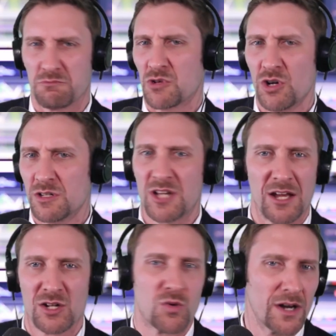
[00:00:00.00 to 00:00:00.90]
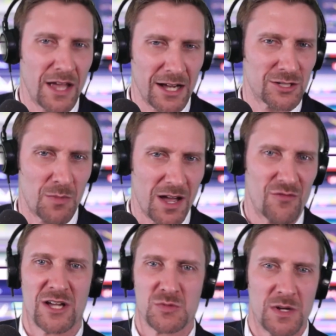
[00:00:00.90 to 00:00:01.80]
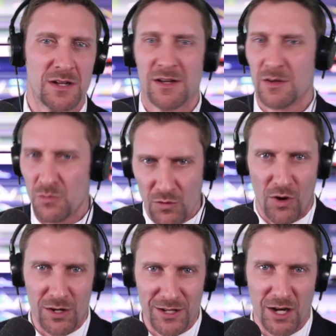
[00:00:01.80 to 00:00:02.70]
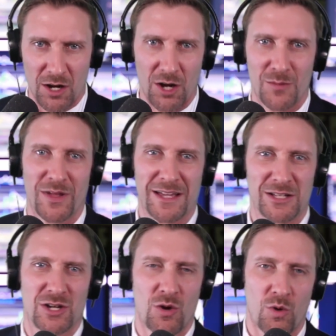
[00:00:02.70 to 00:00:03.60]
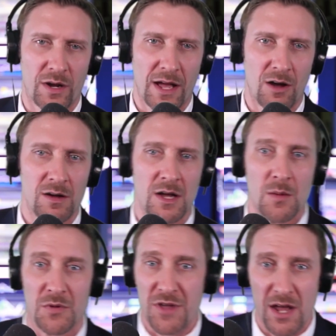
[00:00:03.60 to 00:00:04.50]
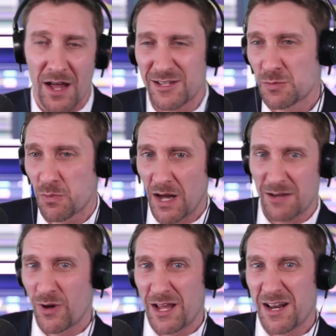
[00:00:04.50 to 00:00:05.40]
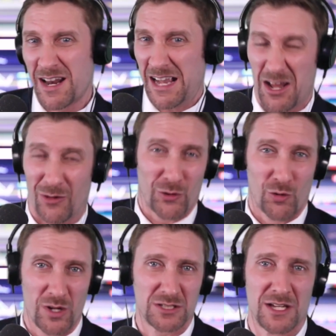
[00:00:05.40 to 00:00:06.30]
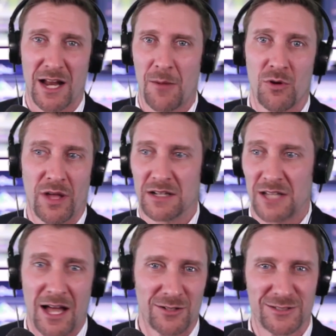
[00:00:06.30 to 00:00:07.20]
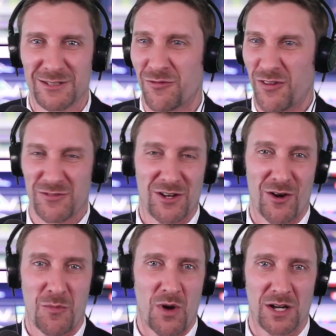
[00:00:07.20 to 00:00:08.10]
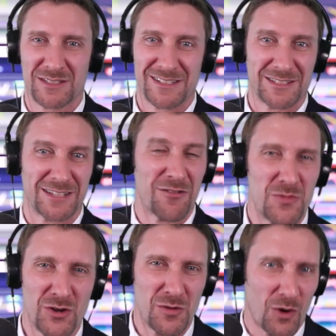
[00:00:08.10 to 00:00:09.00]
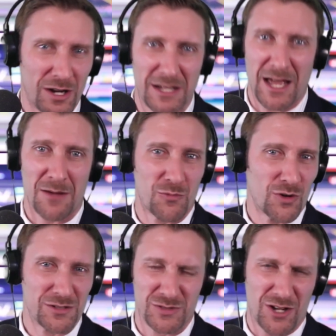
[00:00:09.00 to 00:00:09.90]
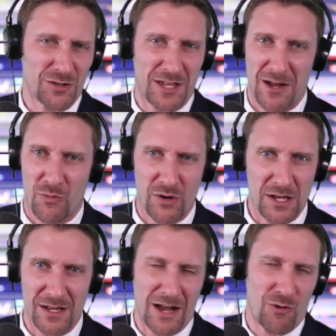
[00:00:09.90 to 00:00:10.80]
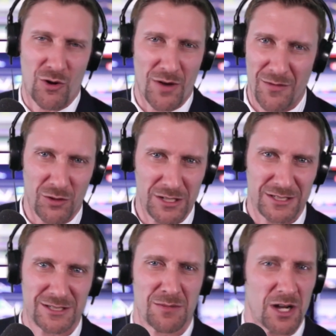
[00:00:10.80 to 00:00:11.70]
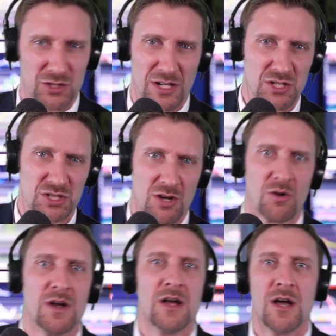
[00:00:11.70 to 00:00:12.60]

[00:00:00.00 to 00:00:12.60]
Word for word: Good 10 to 20x on my investment. MoveOn.com. Yeah. Like it's going to work out. But then I I went in and I got a little risky and I put like a thousand to fifteen hundred bucks in seven million market cap. One was called Cambria, and I won't go down the list because I'm not trying to shill. Mm-hmm.